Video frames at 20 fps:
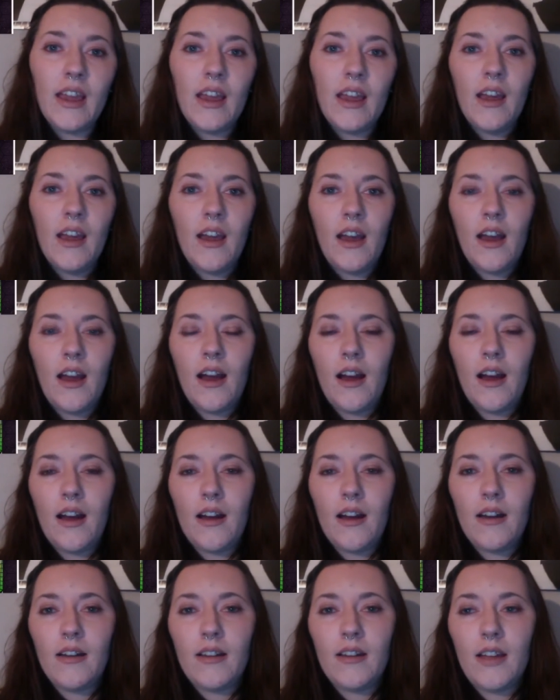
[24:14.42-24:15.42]

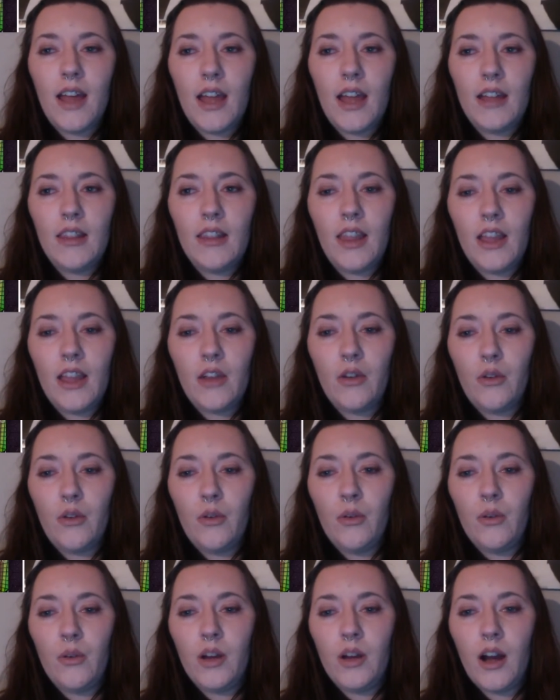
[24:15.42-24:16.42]
and, like, who
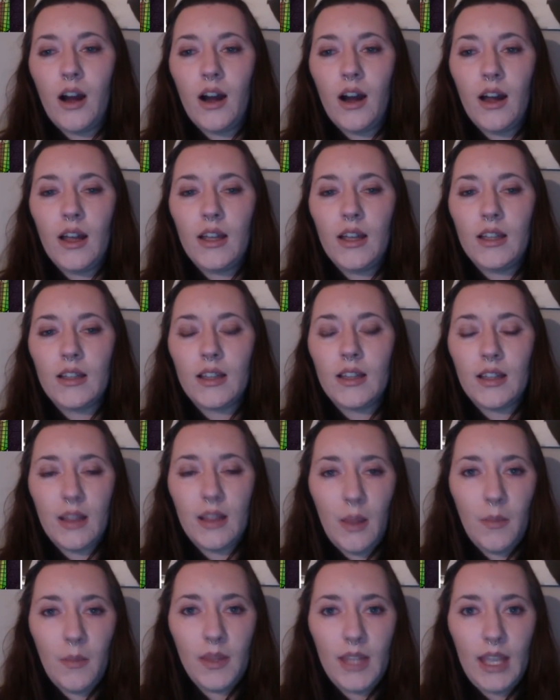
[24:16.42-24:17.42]
got
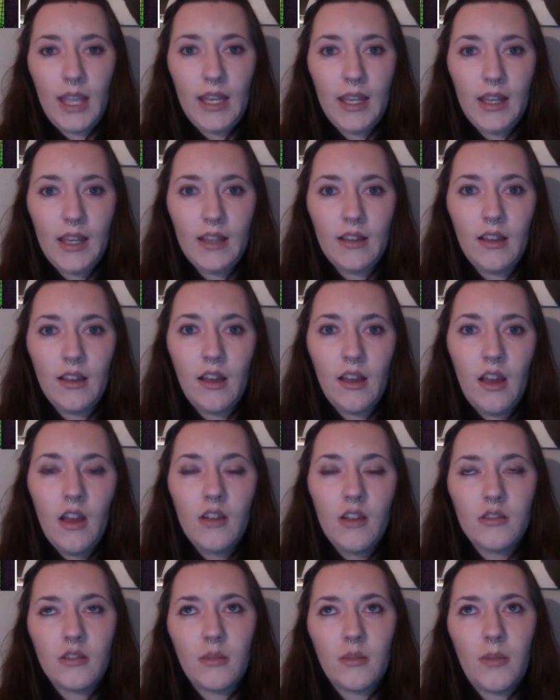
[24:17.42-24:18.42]
eliminated.
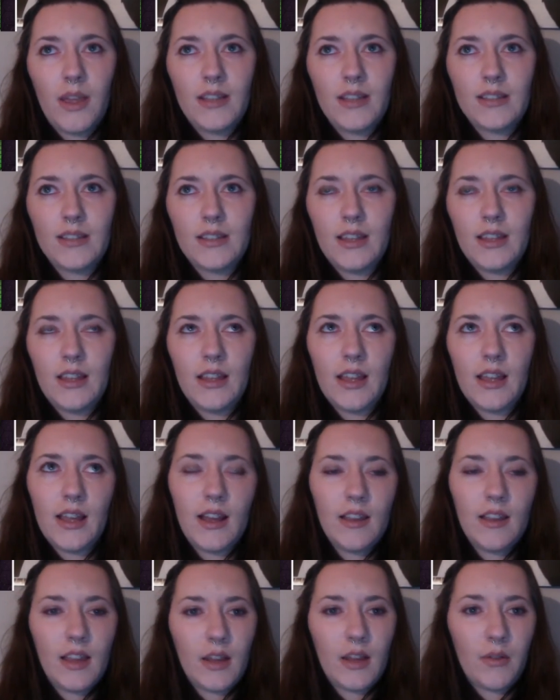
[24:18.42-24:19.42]
So basically, like, kind of
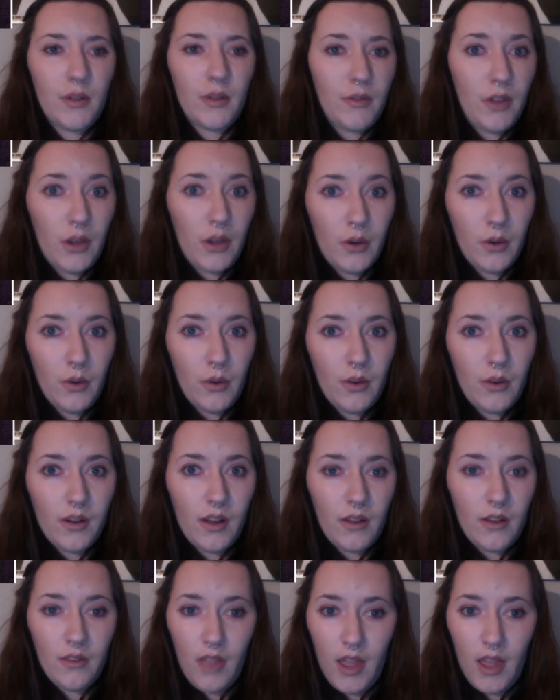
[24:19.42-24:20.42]
like a review of,
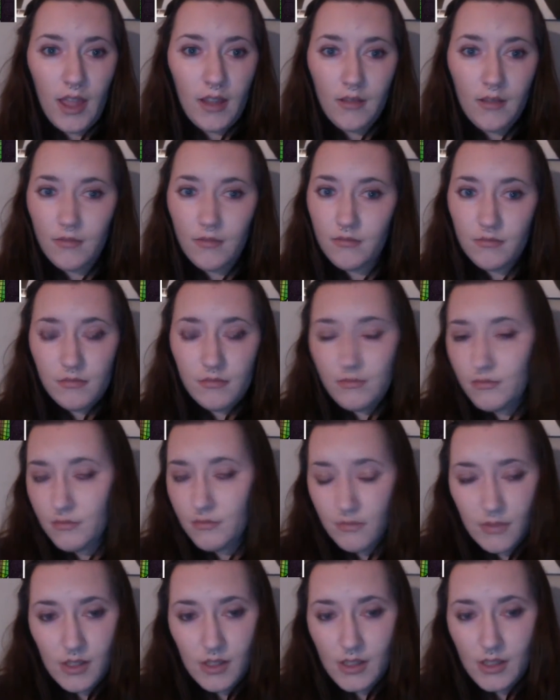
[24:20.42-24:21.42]
like,
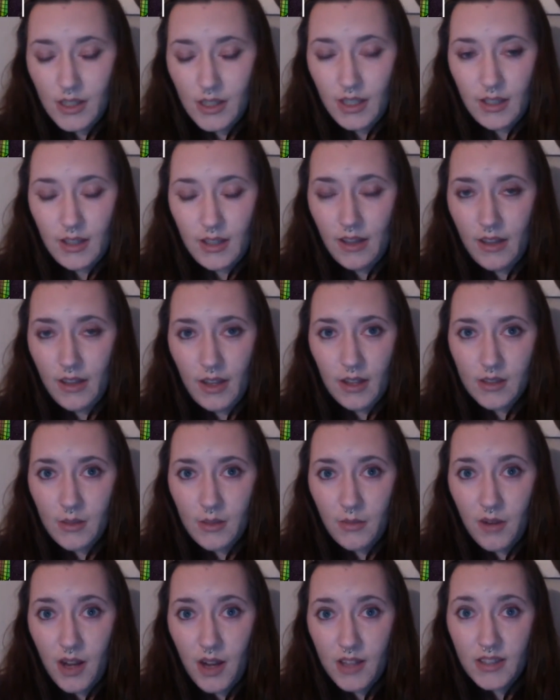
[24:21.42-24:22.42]
kind of like a
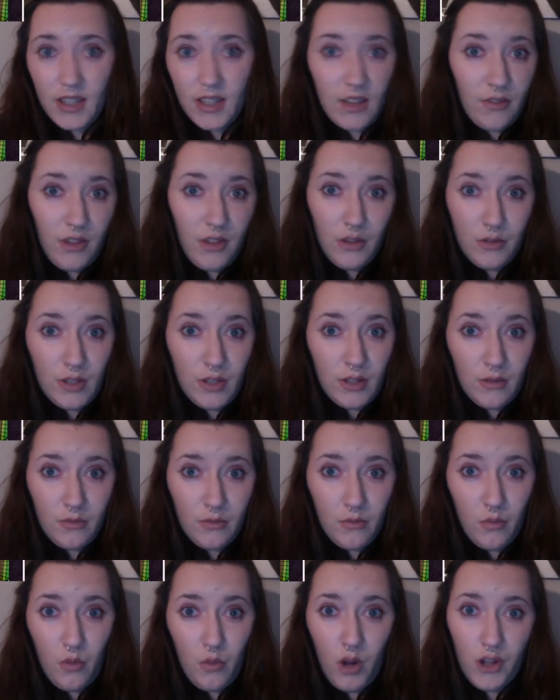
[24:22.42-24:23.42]
summarize. Like, if you didn't
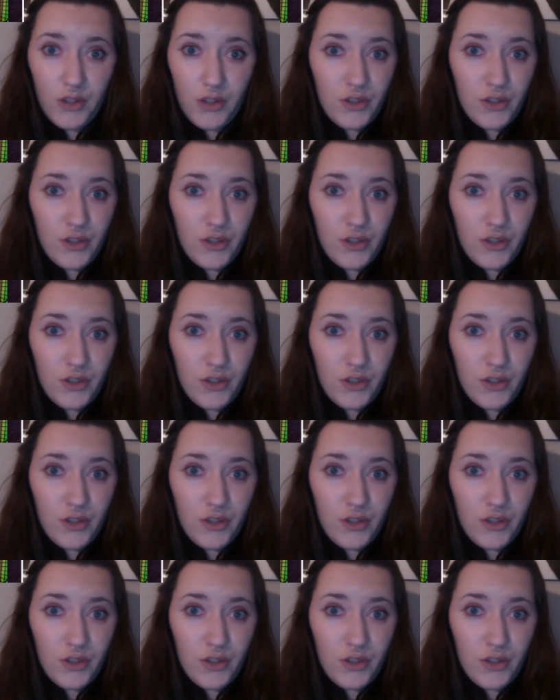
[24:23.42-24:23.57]
watch